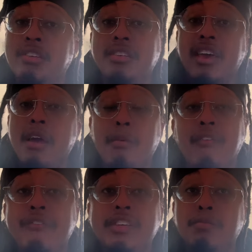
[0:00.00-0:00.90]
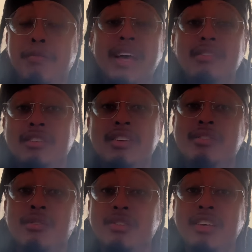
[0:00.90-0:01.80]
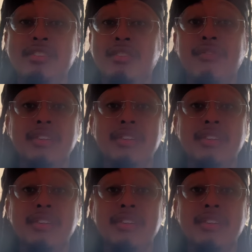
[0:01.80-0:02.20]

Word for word: He just came off of his best statistical season of